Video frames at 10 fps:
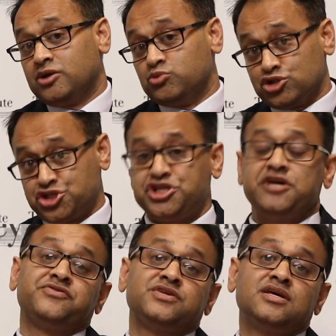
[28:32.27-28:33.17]
it will
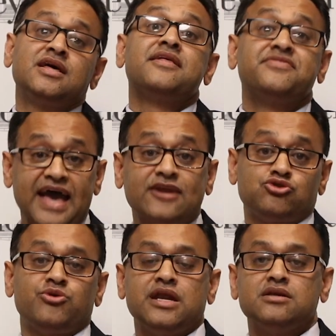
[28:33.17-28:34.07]
shift that
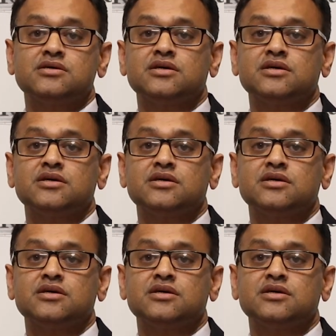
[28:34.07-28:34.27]
trend,